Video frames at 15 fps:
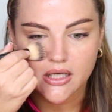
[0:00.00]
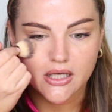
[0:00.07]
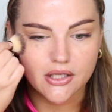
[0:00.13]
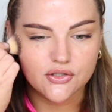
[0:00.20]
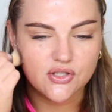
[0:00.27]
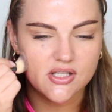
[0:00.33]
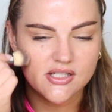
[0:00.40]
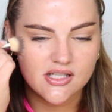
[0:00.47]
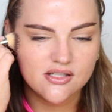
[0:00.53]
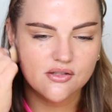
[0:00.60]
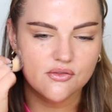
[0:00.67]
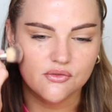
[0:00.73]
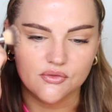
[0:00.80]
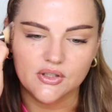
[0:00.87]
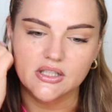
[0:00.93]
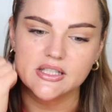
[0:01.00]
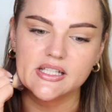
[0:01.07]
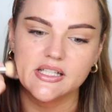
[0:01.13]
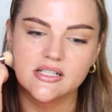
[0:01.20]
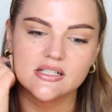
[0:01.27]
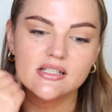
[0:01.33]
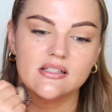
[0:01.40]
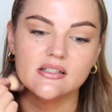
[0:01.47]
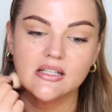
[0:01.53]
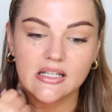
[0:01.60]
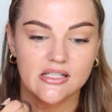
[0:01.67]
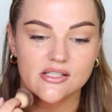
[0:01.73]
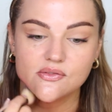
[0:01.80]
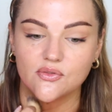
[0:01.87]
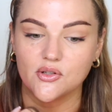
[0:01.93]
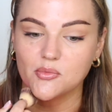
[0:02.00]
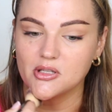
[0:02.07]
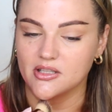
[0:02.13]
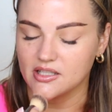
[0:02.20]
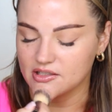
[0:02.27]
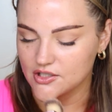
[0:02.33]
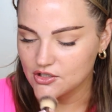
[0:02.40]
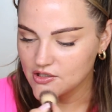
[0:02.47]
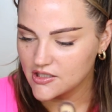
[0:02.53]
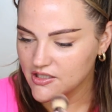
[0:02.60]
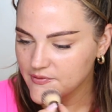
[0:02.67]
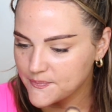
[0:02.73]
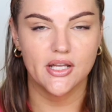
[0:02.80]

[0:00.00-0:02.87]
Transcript: It just is a really nice formulation.